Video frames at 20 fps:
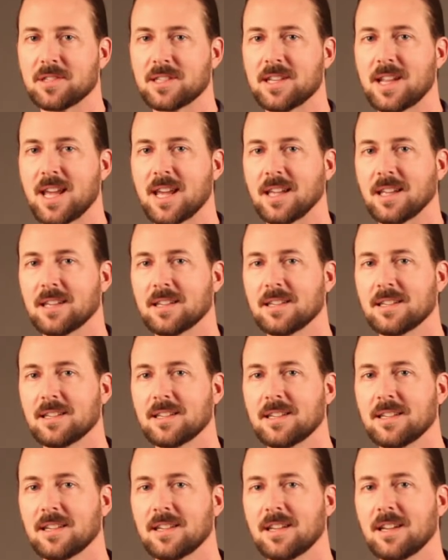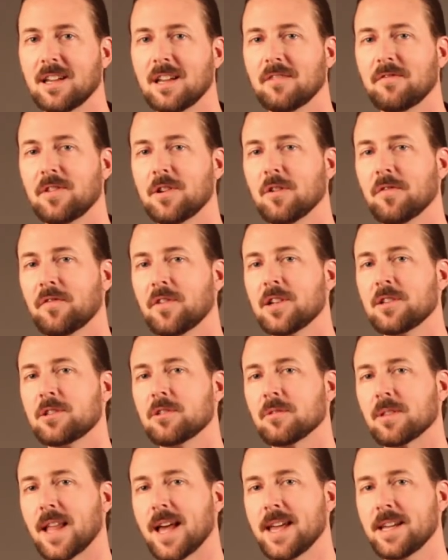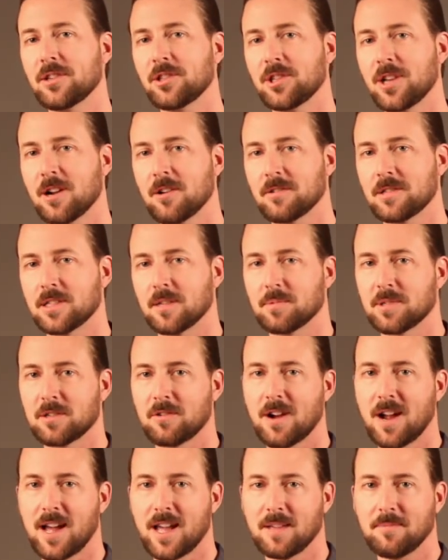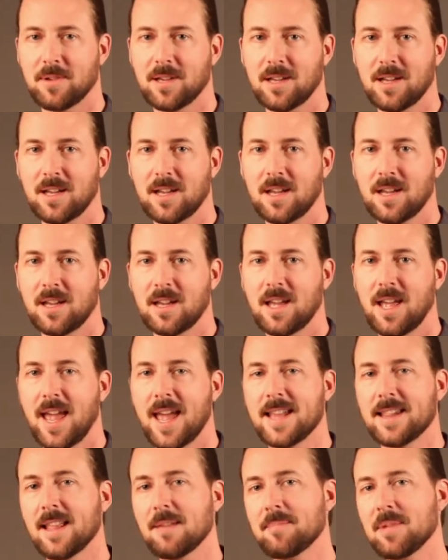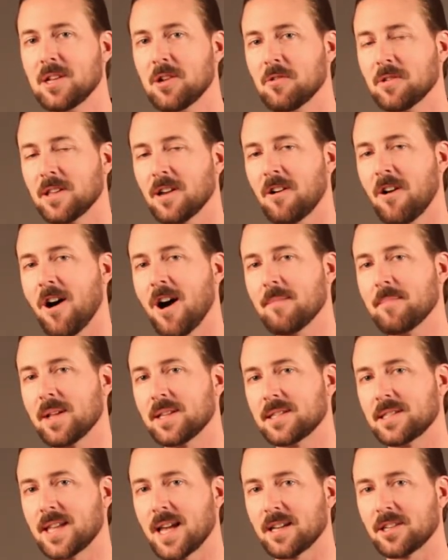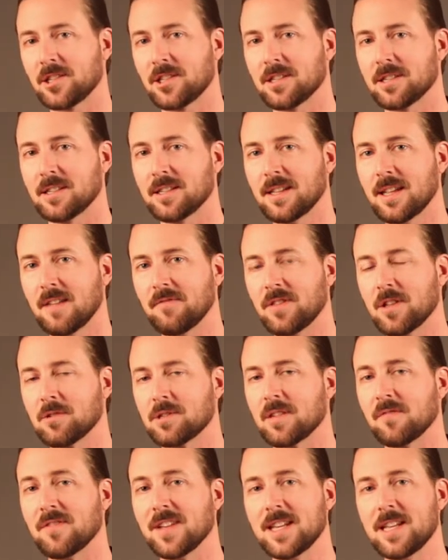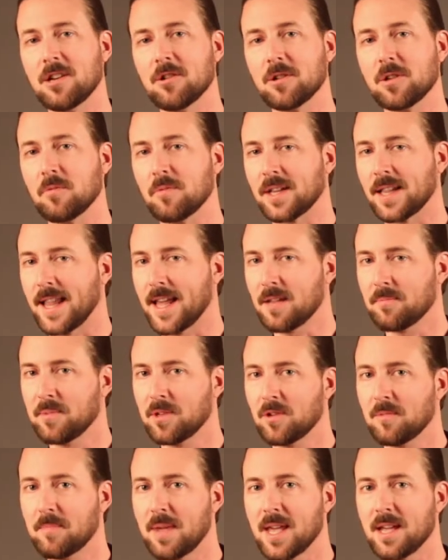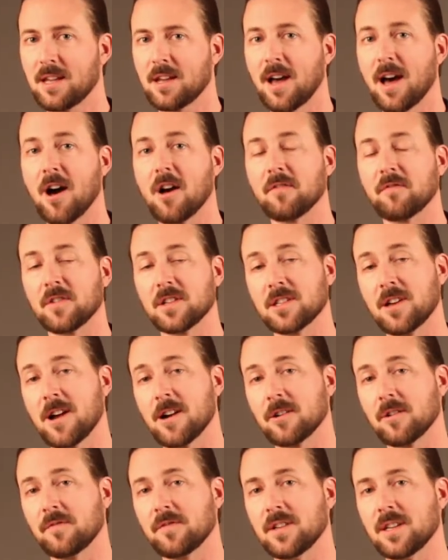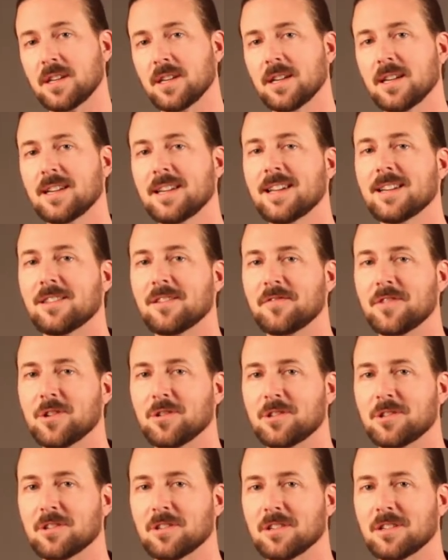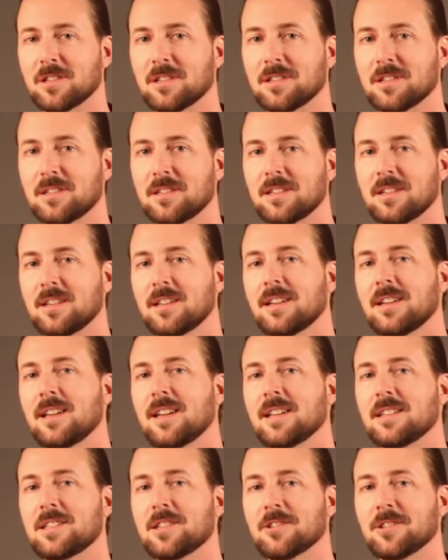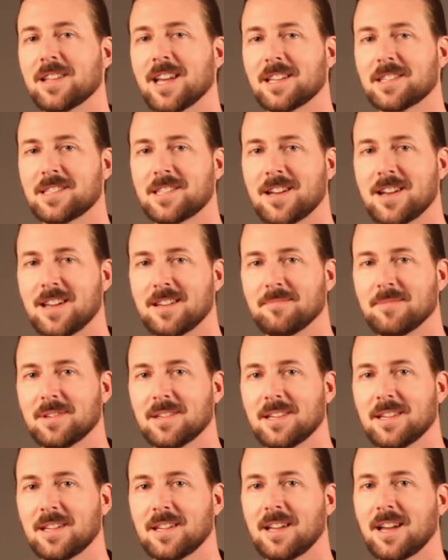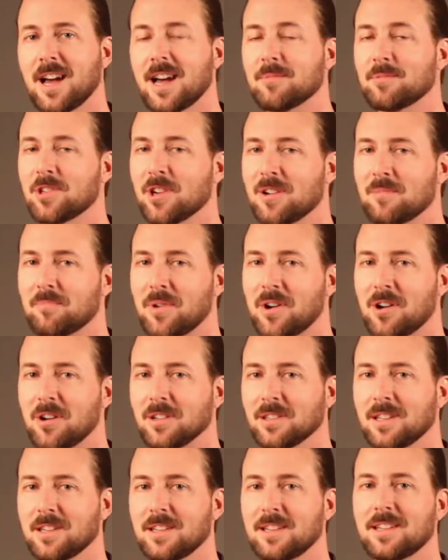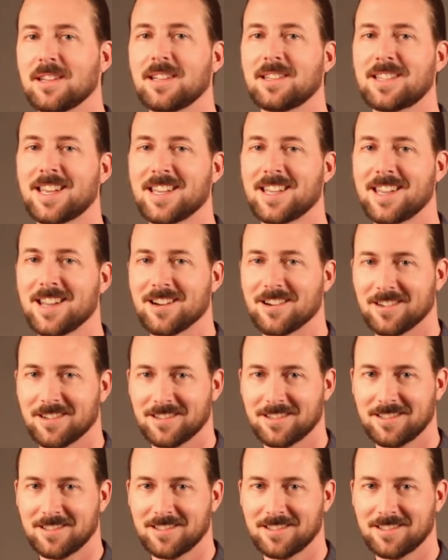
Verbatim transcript: today. Feel free to like, share, and subscribe, and let me know in the comments section if there's a video you would like me to make on photography in the future. Until next time, I'm John Bauld. Take care.